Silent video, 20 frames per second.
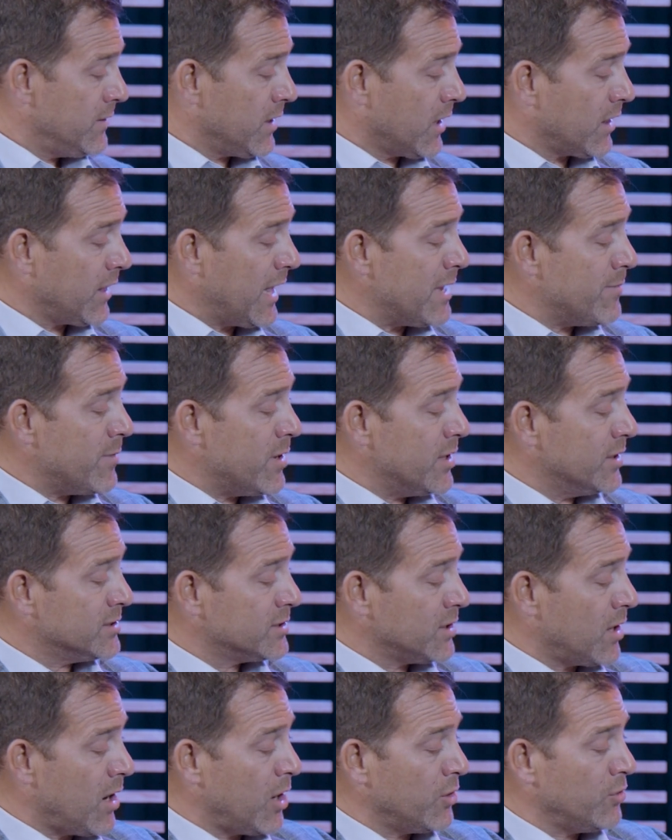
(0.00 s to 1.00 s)
The claim
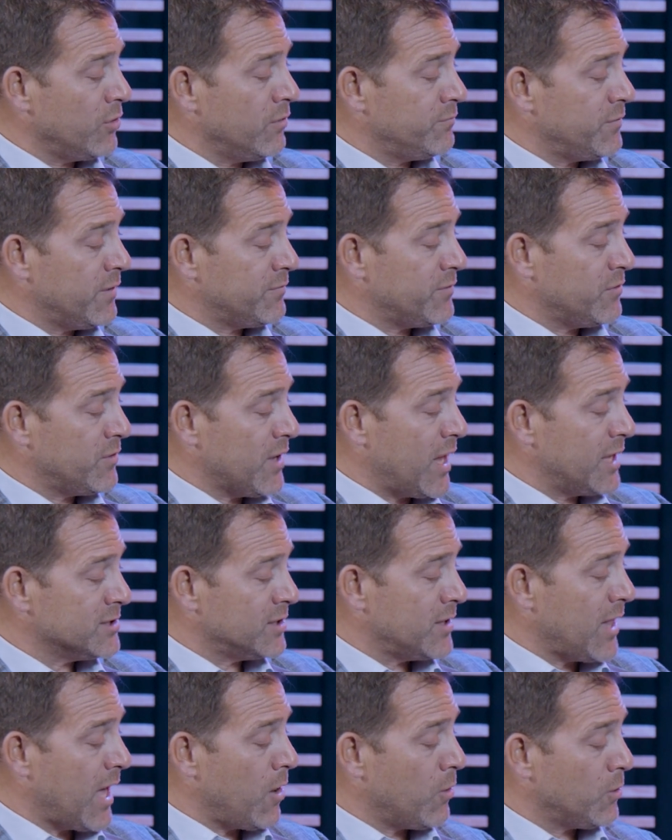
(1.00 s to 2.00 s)
is
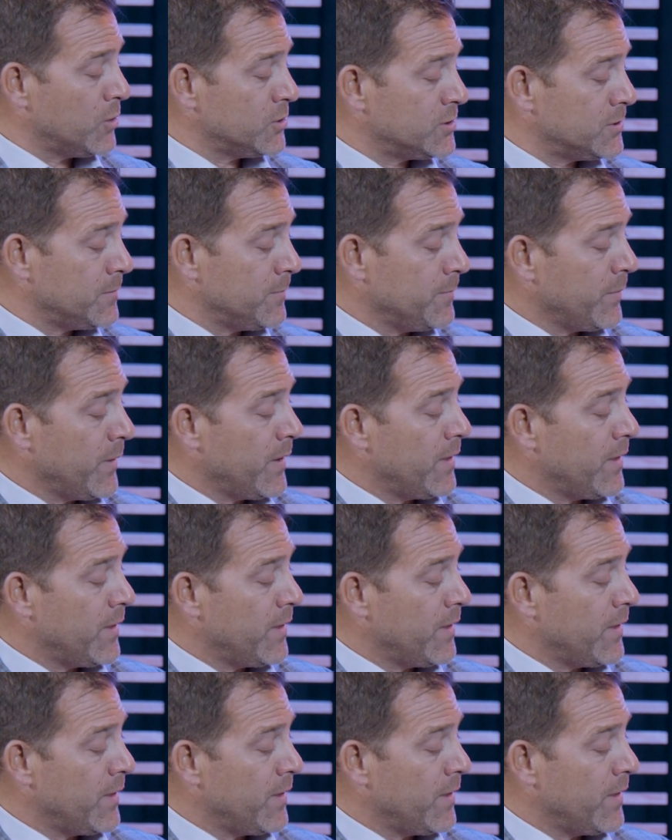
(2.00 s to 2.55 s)
$150,000.